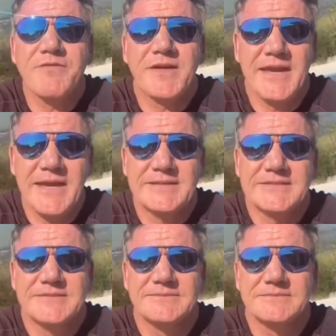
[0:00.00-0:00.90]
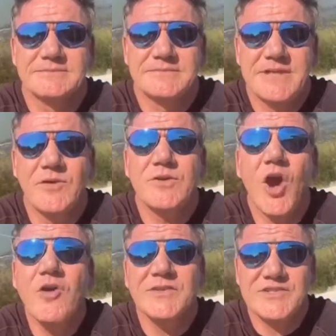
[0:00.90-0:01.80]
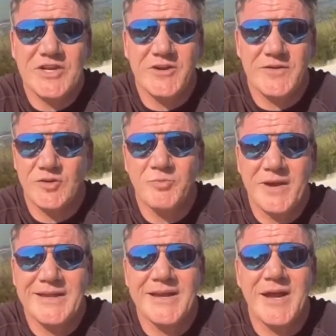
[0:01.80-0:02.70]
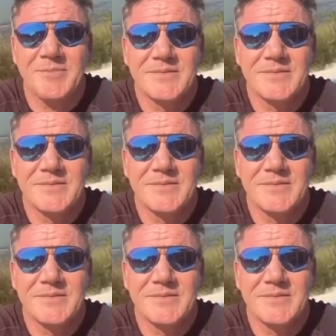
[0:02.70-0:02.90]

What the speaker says: the heat. Don't overstir it. You'll break it up.